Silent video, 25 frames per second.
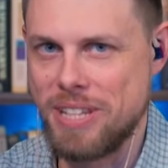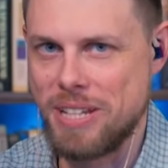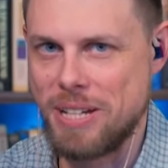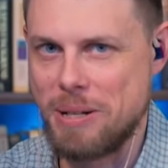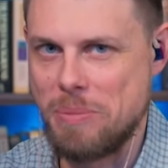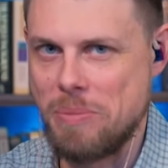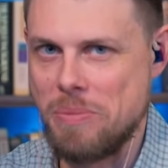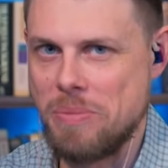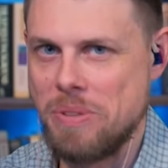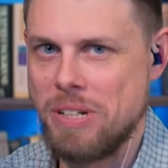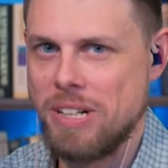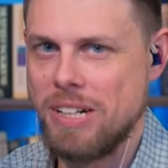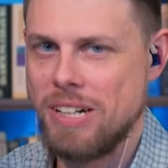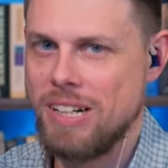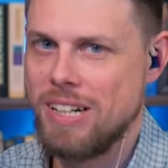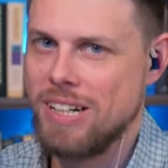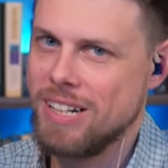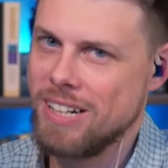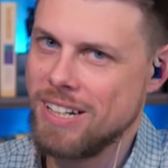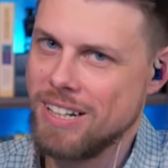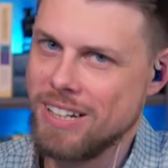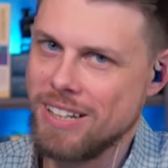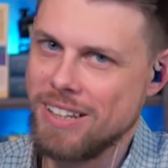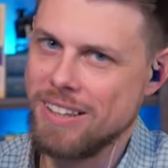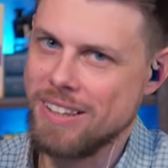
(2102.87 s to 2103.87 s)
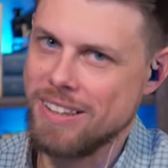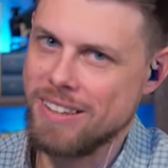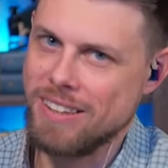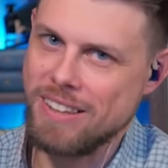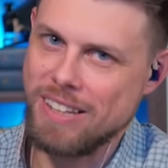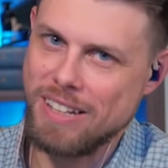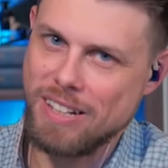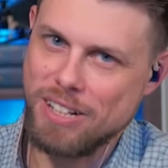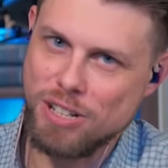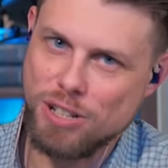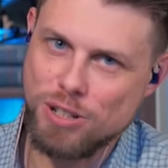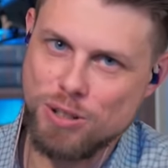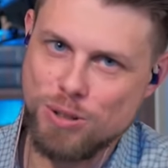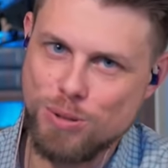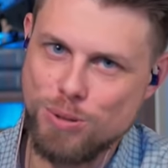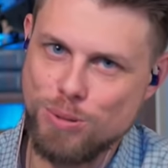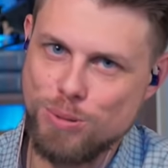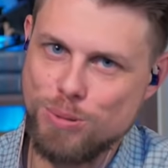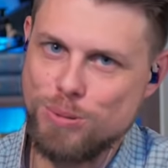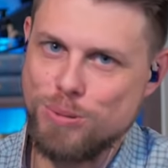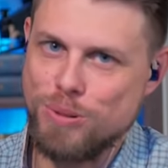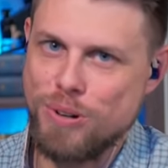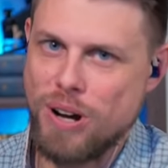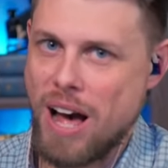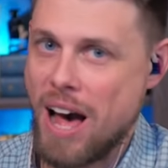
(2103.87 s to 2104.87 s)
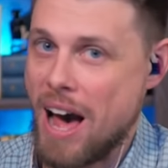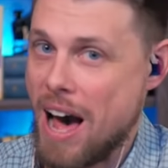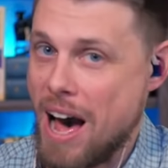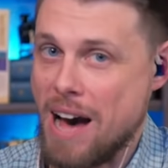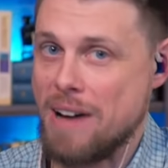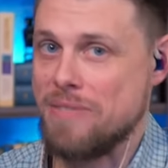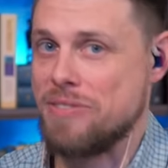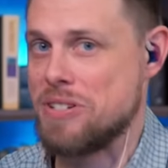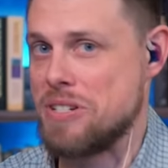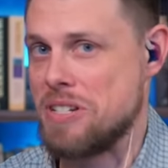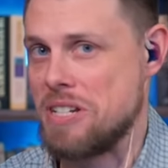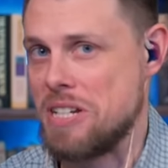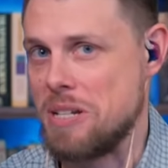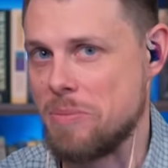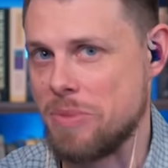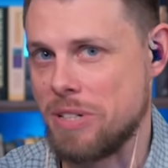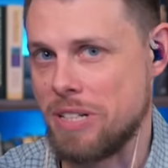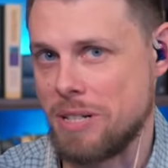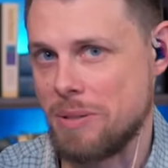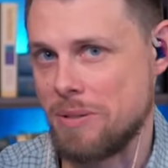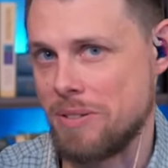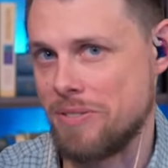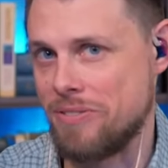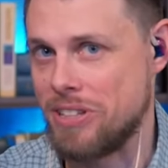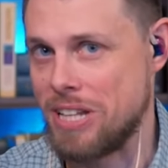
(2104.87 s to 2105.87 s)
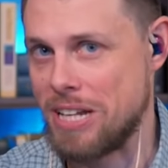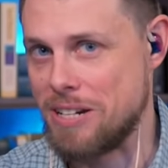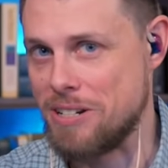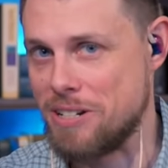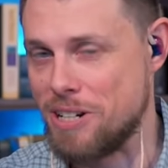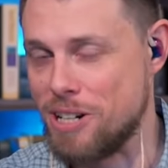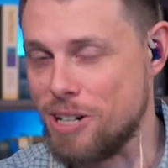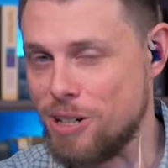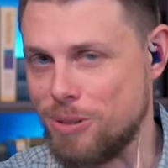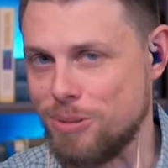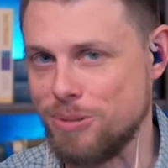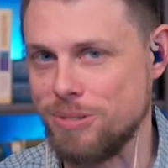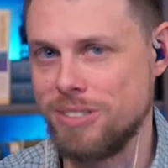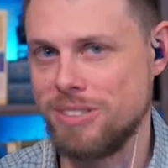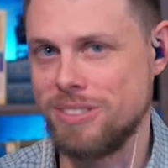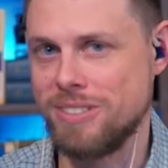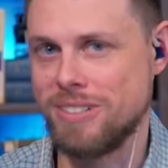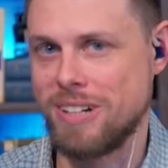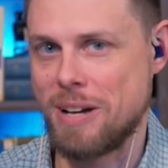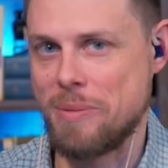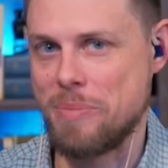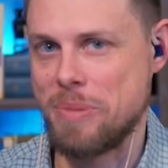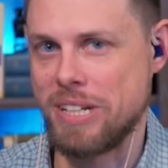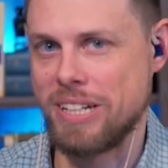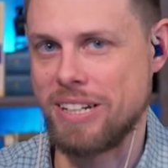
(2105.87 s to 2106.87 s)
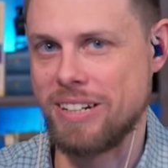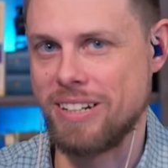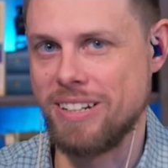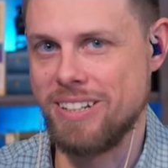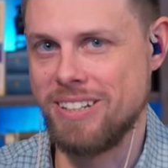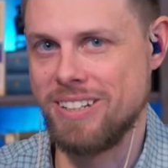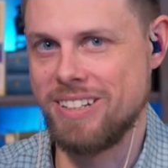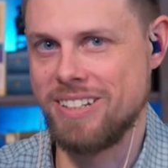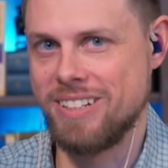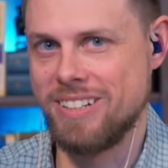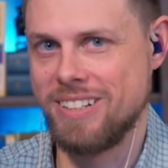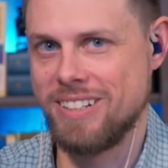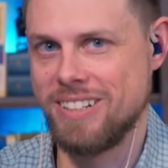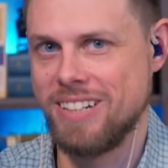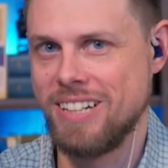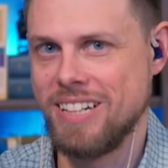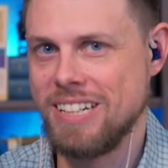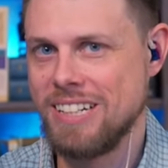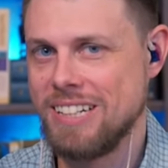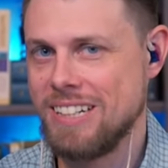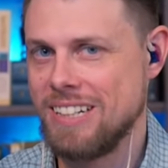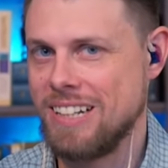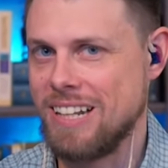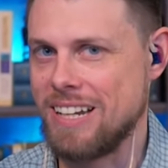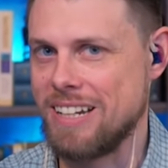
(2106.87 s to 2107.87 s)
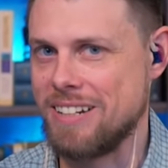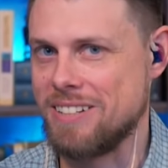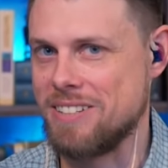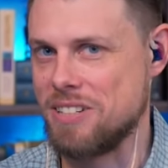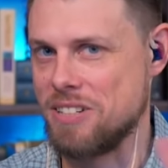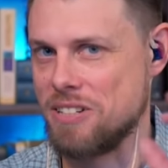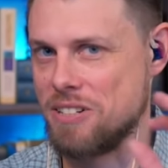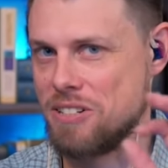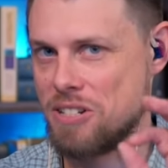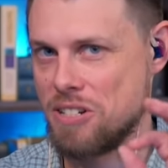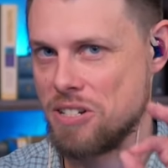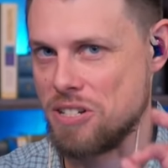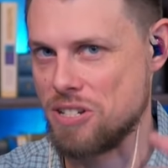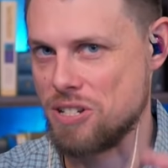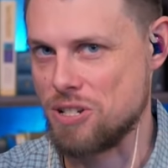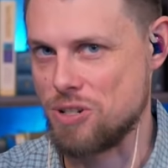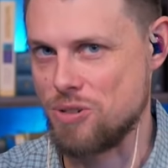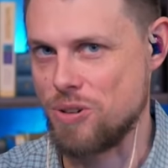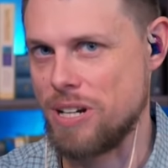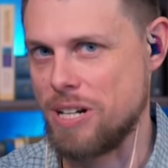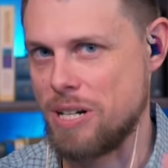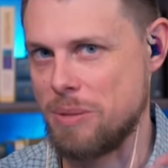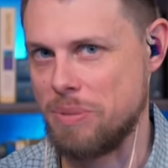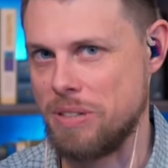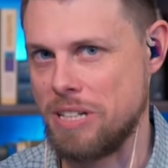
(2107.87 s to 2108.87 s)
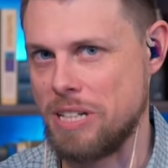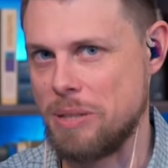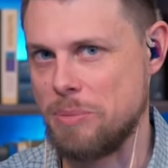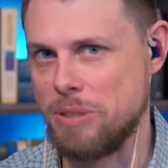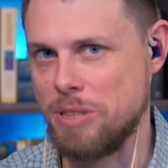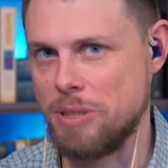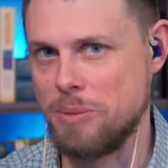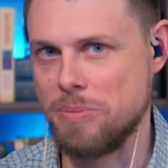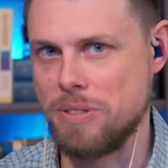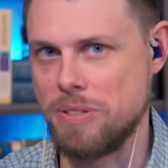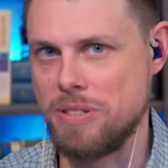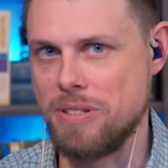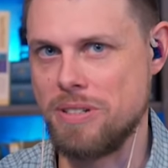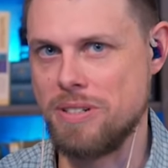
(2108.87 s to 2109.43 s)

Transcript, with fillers: them that you have a demon, and if they don't, I mean, well, like, to just straight up label them.